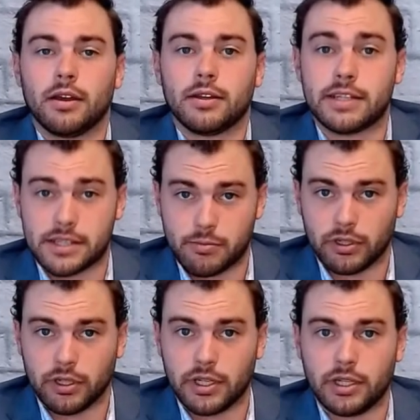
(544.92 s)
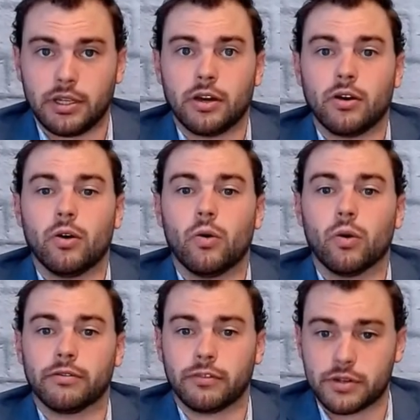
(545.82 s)
disability,
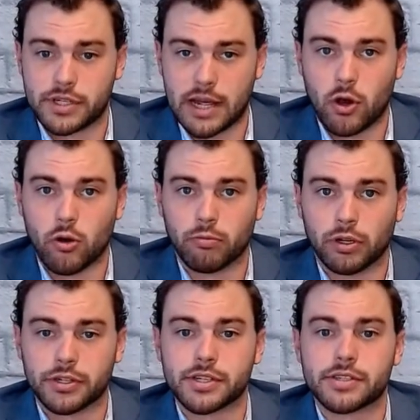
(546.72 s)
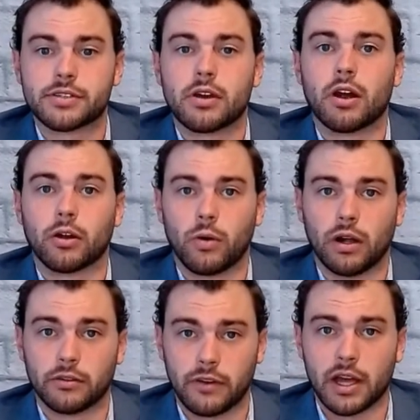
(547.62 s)
or first-time home purchase are
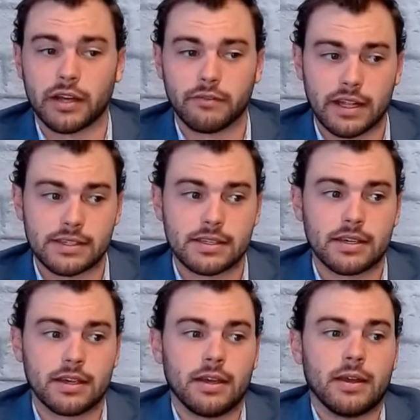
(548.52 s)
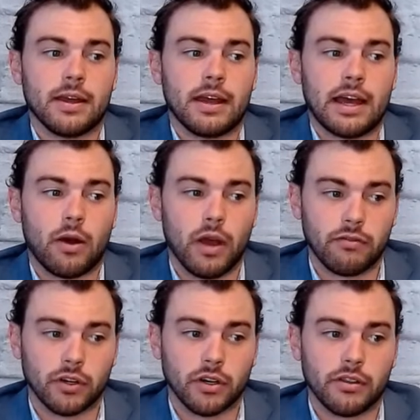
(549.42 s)
qualifying events.
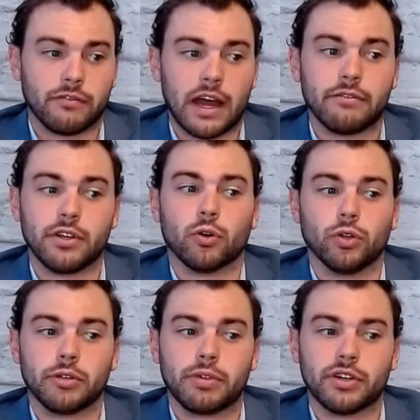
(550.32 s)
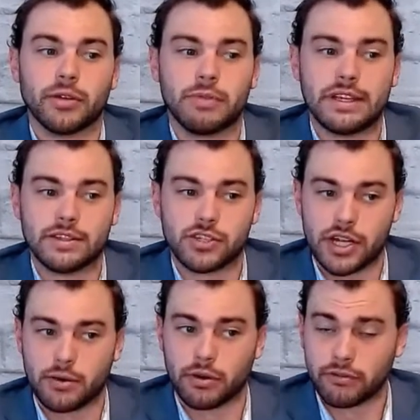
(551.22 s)
However, the 5-year holding period begins
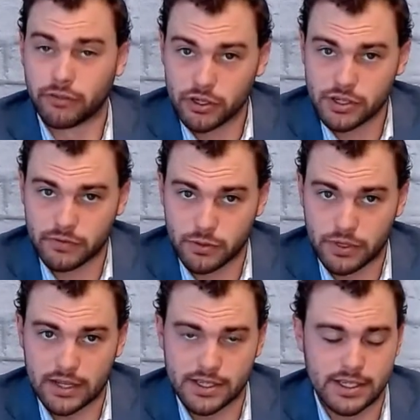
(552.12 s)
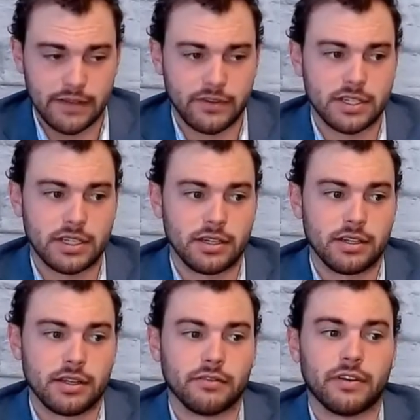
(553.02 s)
January 1st of 2017.
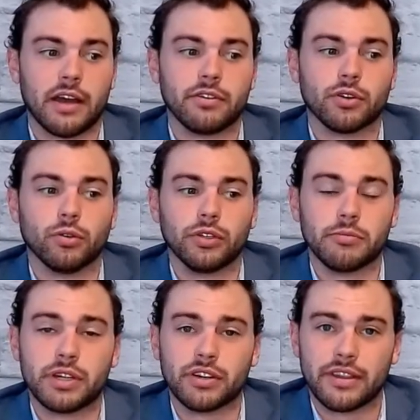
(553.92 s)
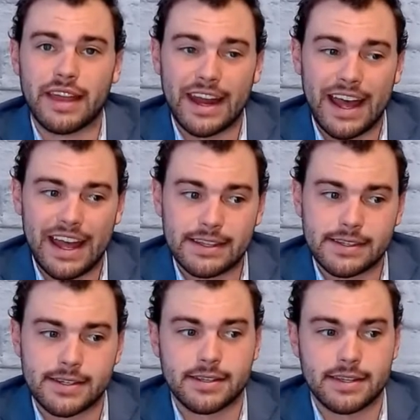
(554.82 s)
The 5-year holding period then
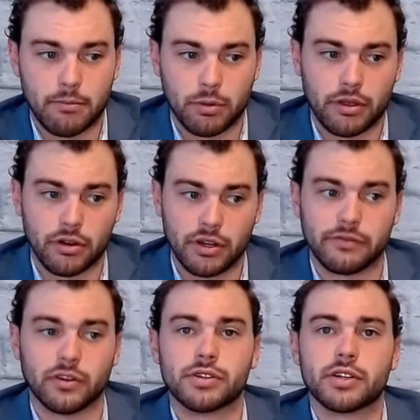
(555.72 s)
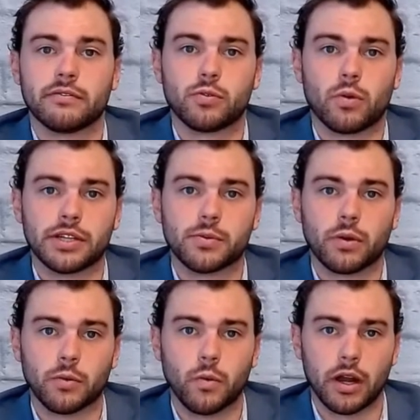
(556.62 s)
ends December 31st of
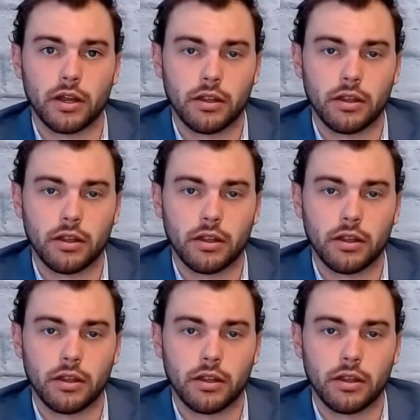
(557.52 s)
2021.